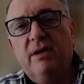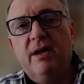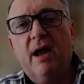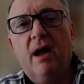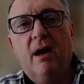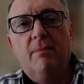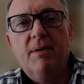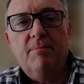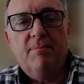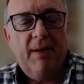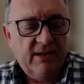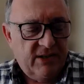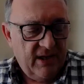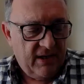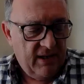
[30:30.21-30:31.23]
Yeah, I mean,
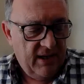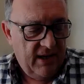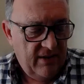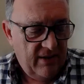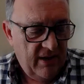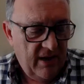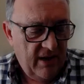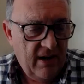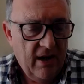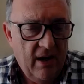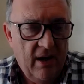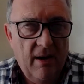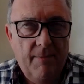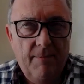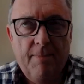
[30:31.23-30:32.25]
basically,
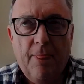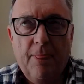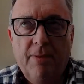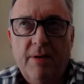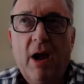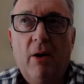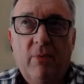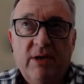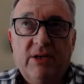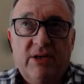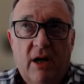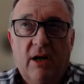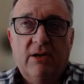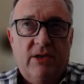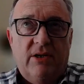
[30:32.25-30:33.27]
we
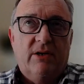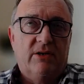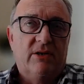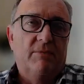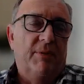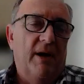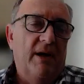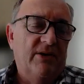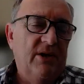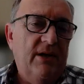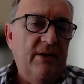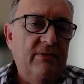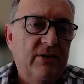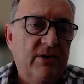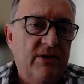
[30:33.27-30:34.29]
started the Supply
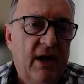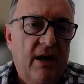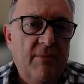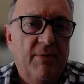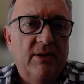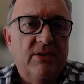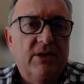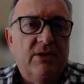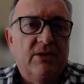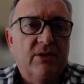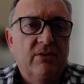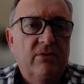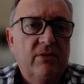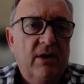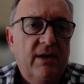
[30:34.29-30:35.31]
Chain Sustainability
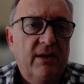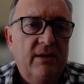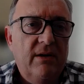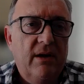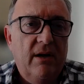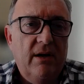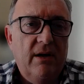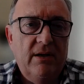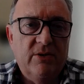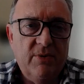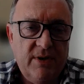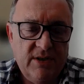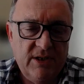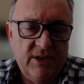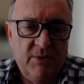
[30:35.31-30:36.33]
School in
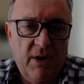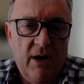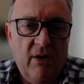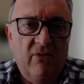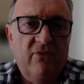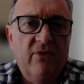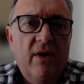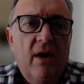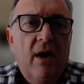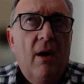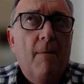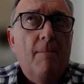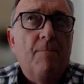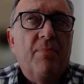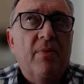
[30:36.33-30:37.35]
2012.
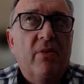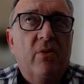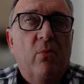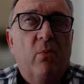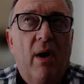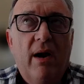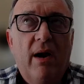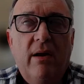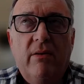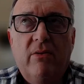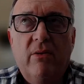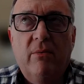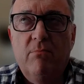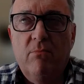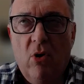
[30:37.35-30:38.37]
The way
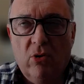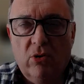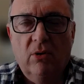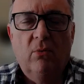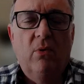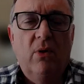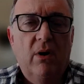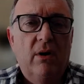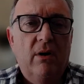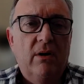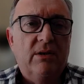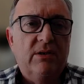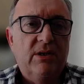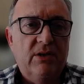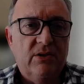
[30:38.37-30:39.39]
the model
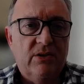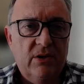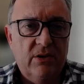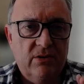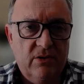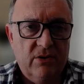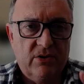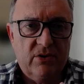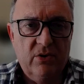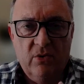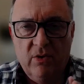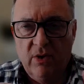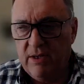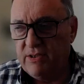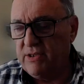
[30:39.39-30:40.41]
works is that the
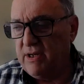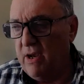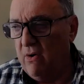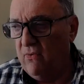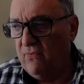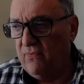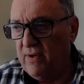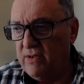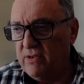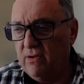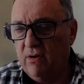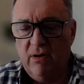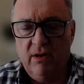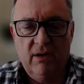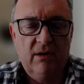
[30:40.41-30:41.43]
school itself is
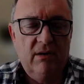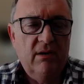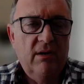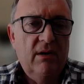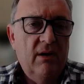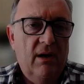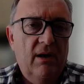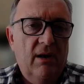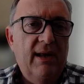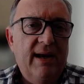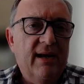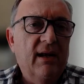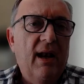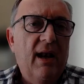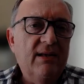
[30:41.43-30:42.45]
not a
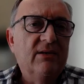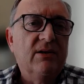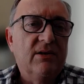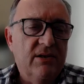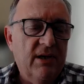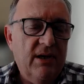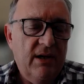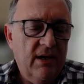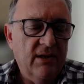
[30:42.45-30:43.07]
legal entity.